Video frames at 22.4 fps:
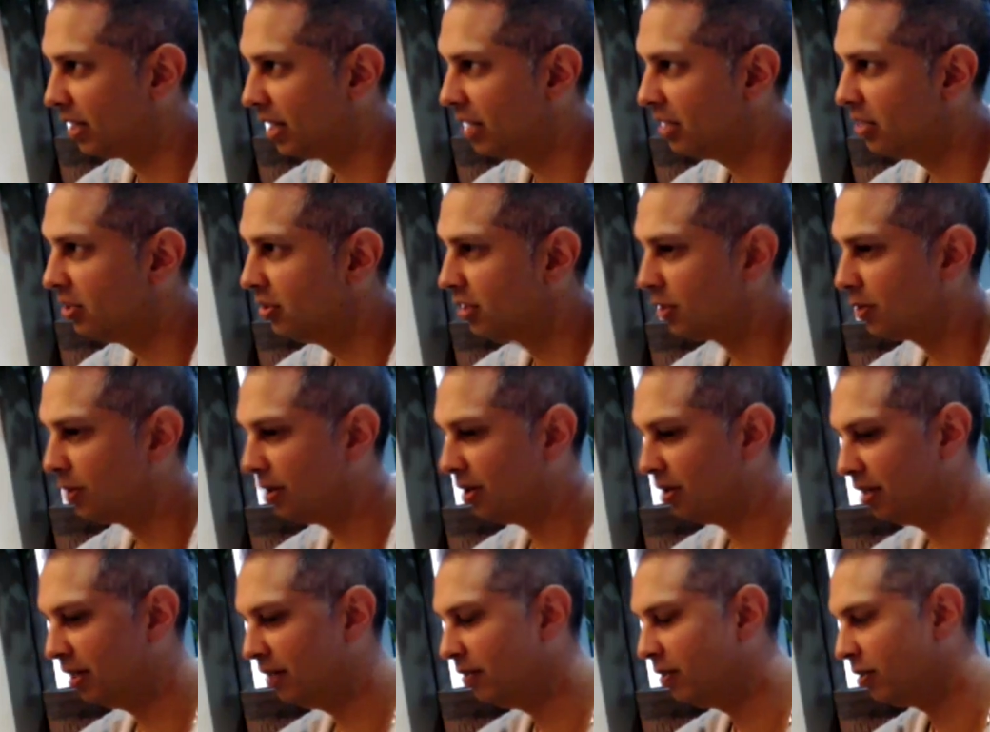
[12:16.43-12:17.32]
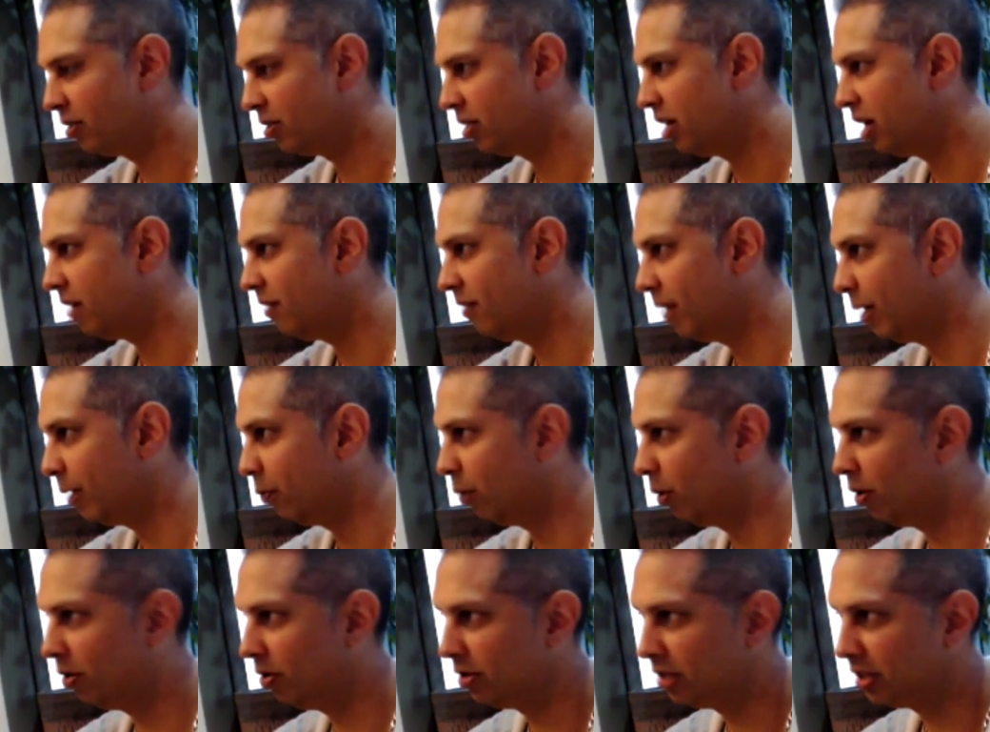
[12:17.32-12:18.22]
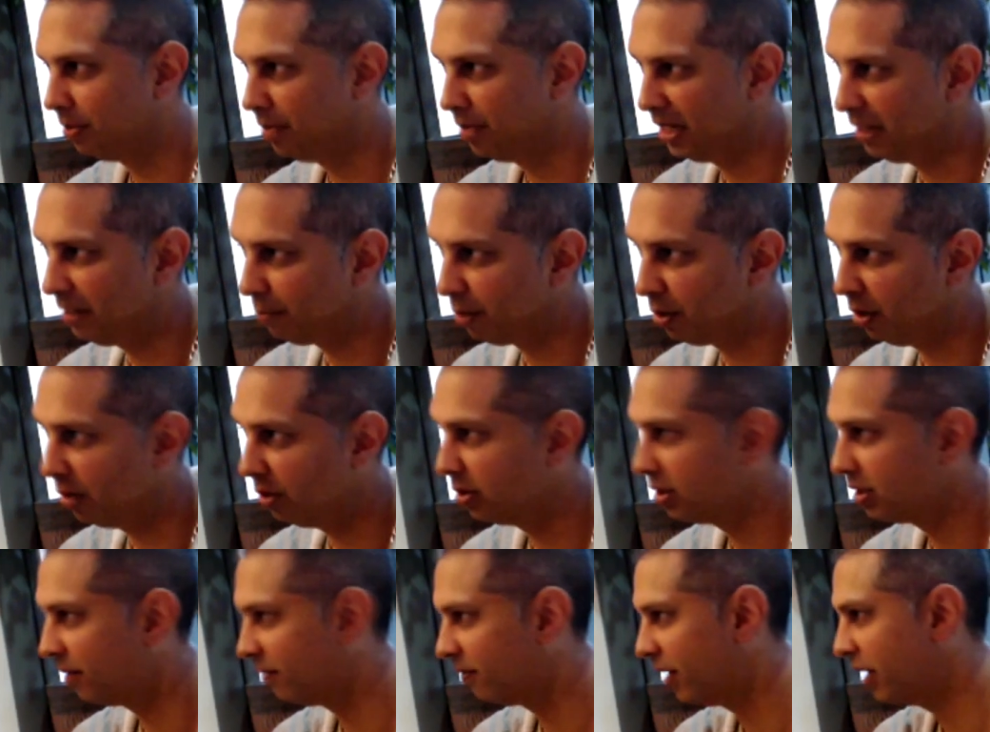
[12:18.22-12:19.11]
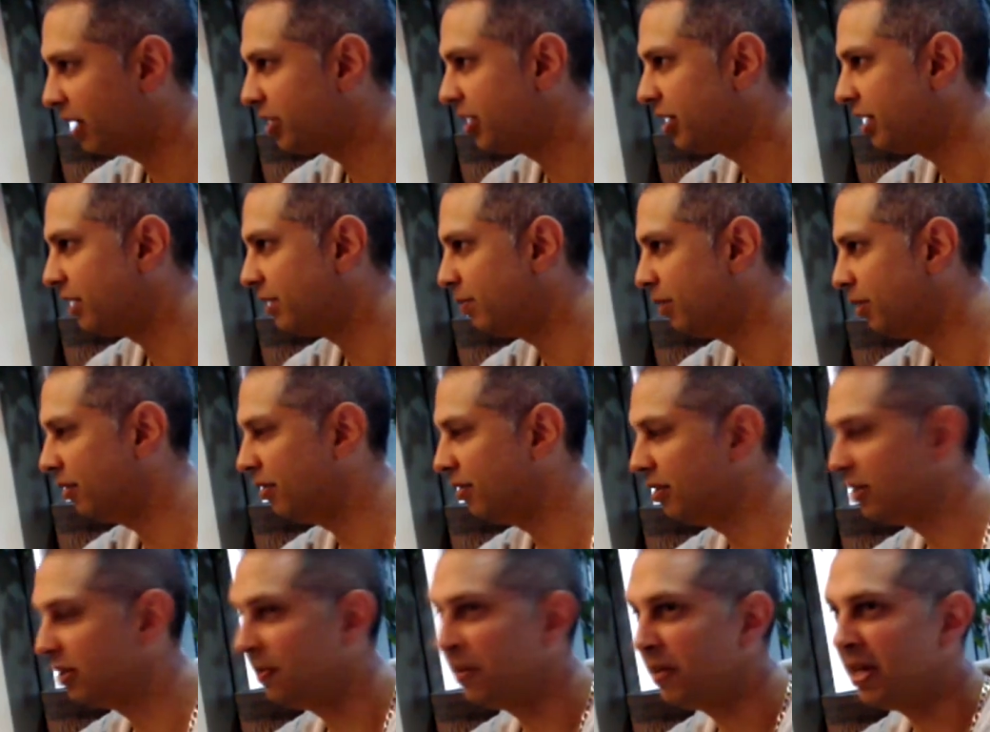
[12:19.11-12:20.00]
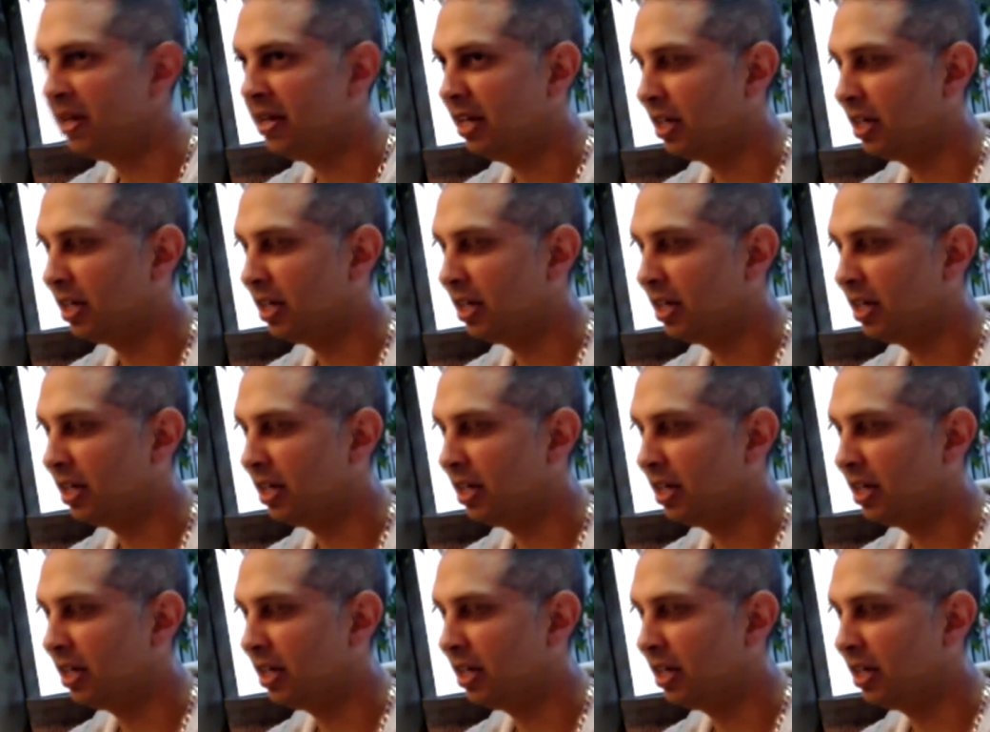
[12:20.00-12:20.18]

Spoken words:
the guys who just want to live in those offline worlds, the be a pros, the franchise mode,